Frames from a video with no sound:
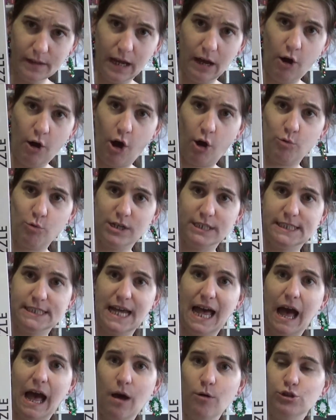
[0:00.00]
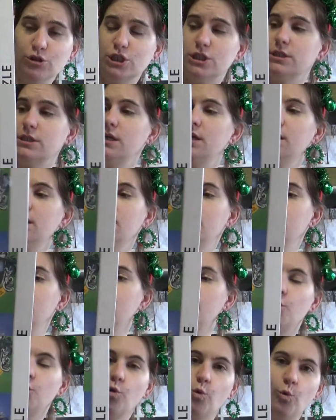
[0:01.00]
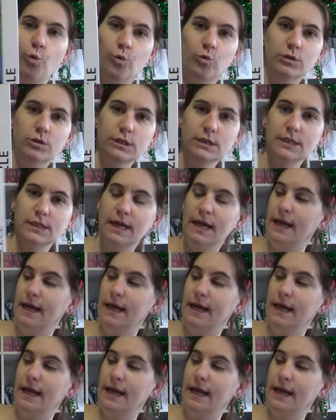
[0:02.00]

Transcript: Hogwarts house logos.